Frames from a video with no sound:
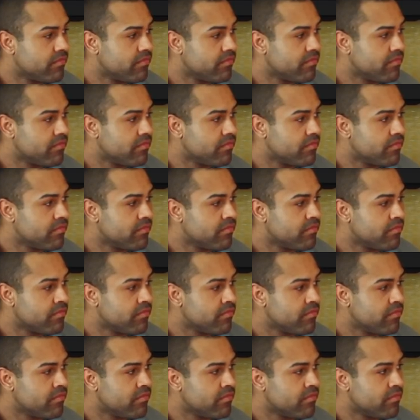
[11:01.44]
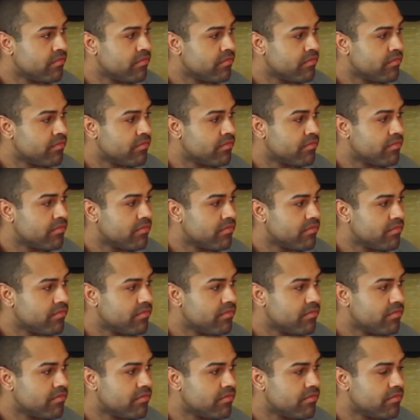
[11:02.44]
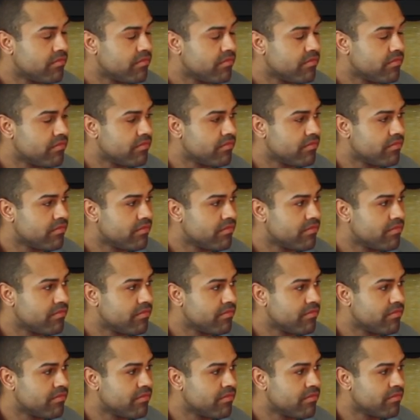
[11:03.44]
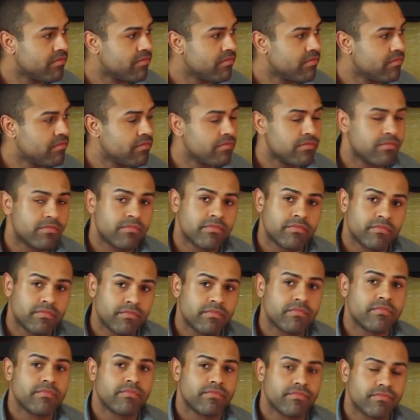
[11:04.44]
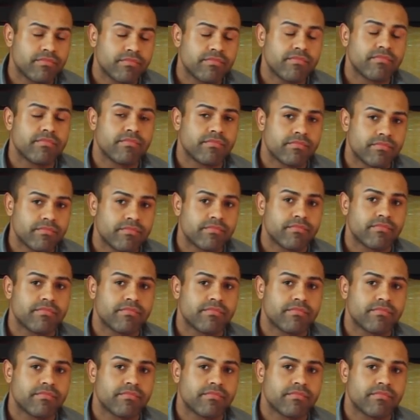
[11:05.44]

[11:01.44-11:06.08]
(not speaking)